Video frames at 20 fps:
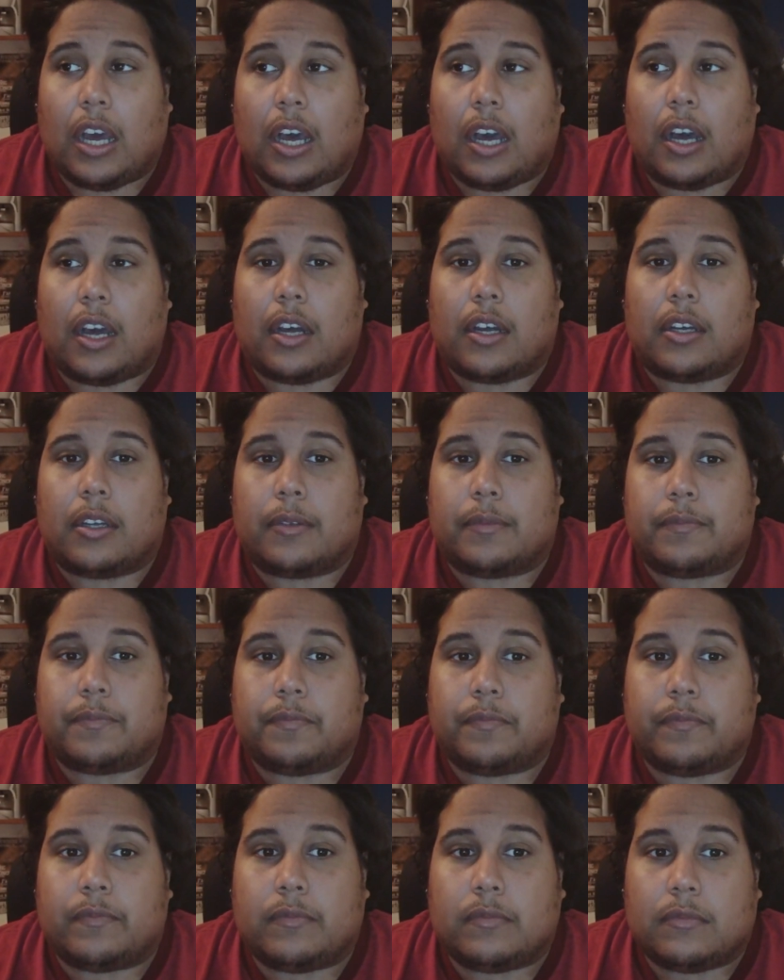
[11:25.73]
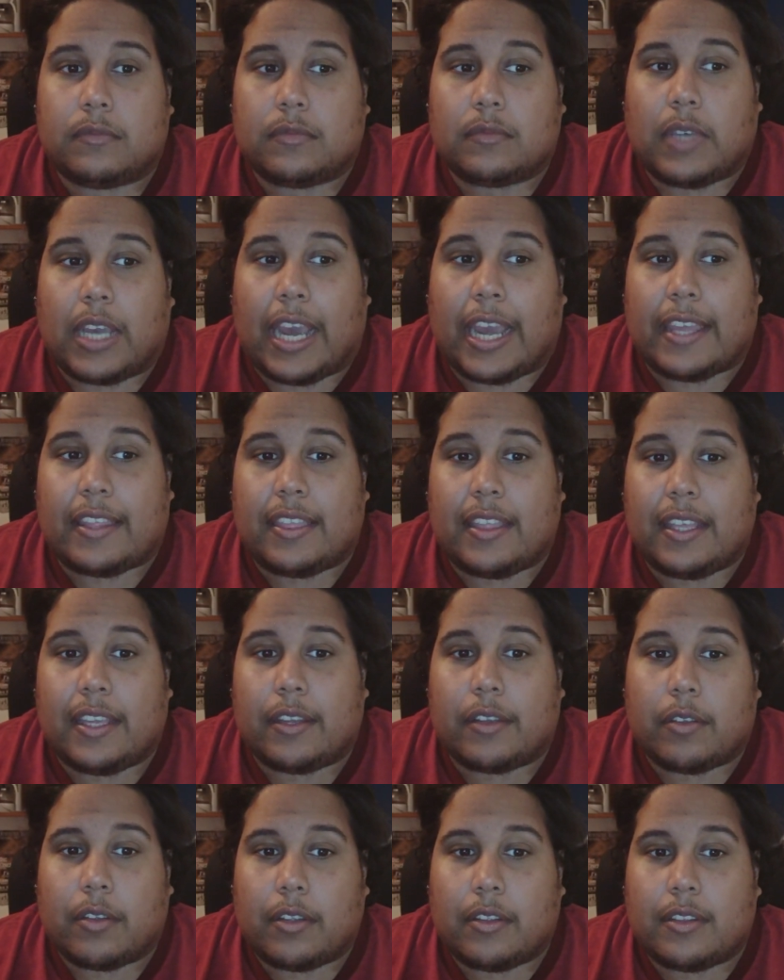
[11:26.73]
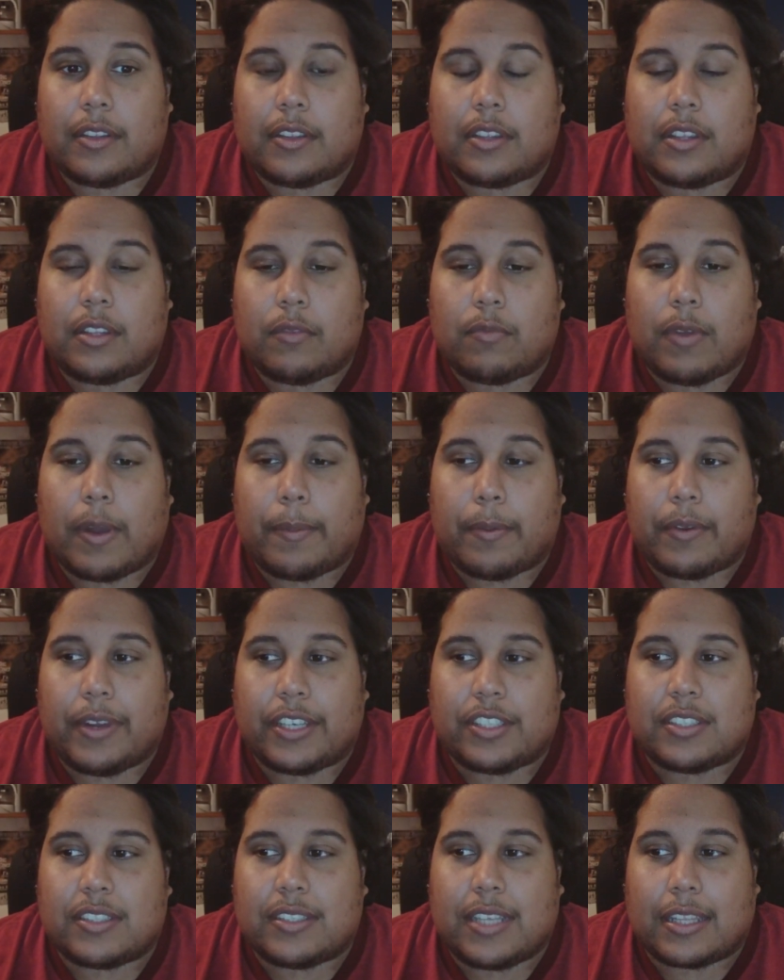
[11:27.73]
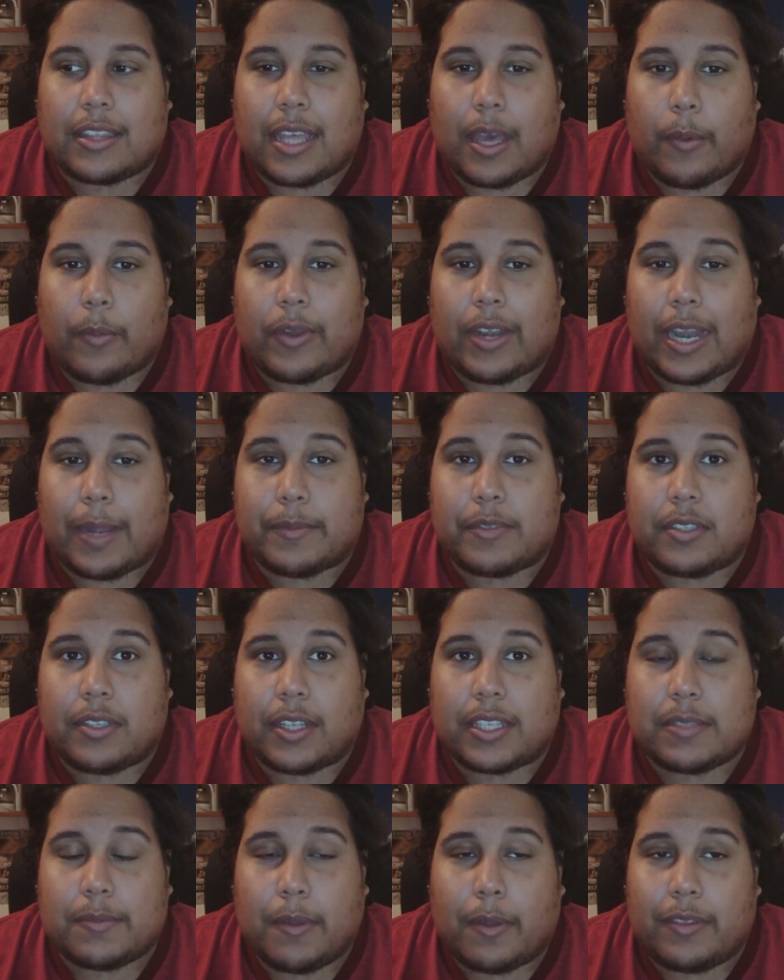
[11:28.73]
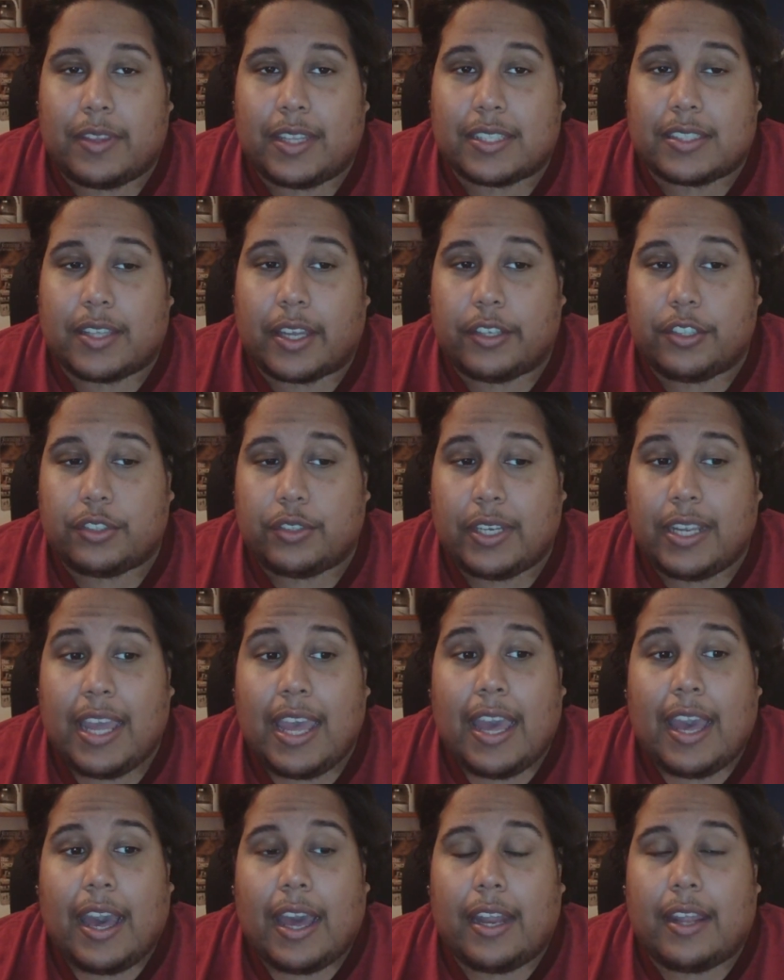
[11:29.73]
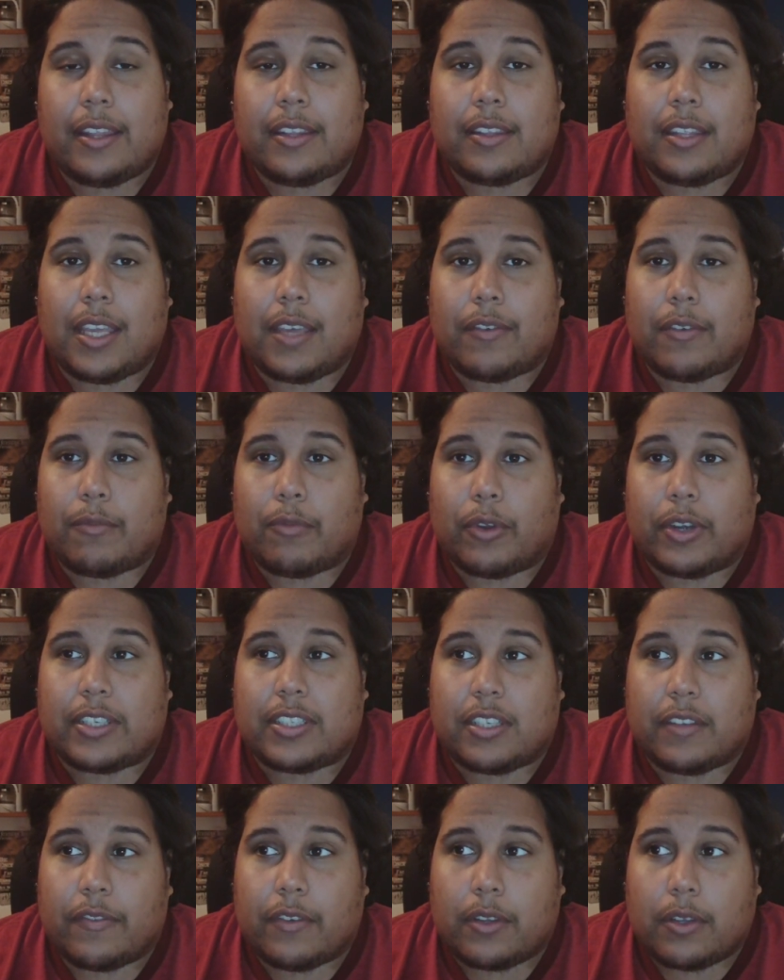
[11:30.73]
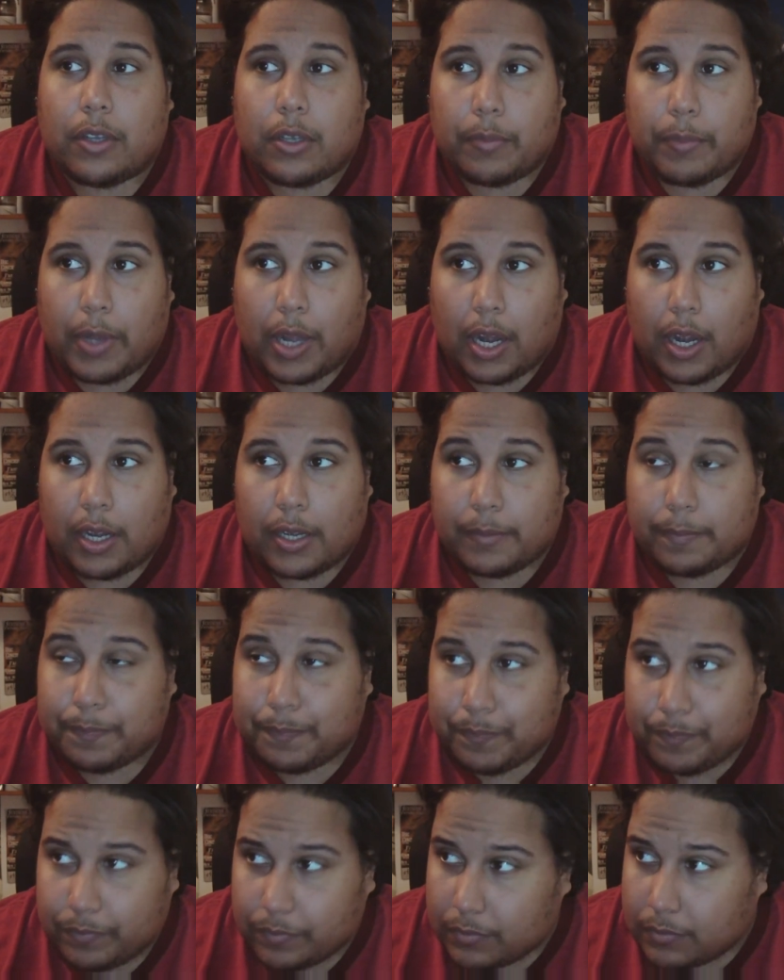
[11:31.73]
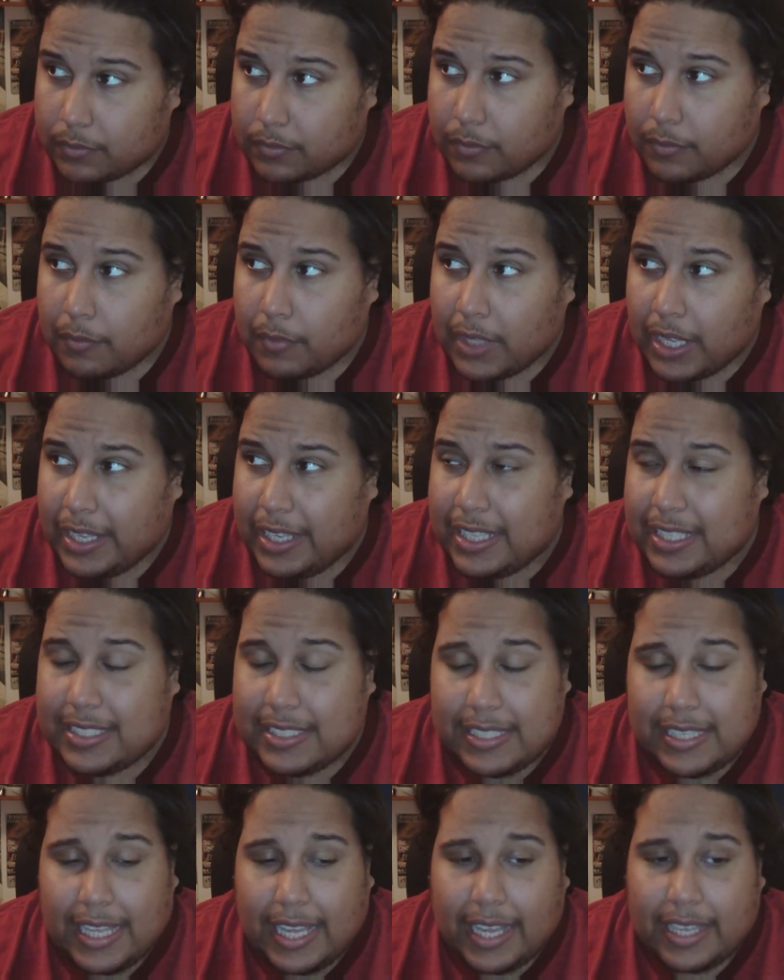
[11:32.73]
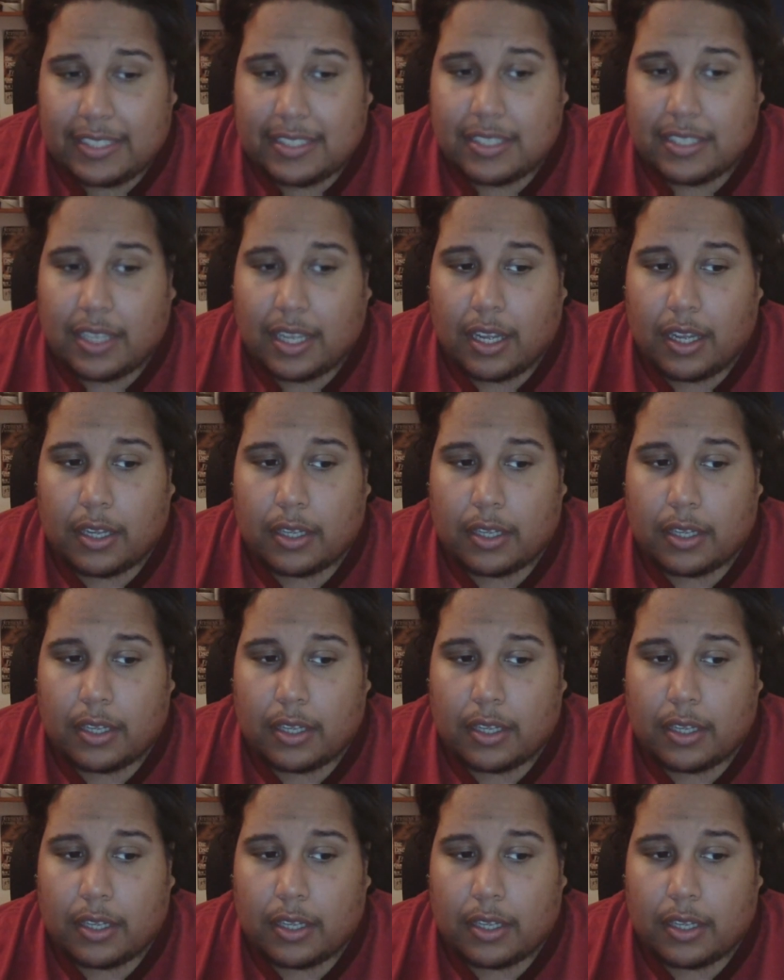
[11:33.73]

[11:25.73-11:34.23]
I think reparations like that would absolutely explode this country. I think the even more difficult part is that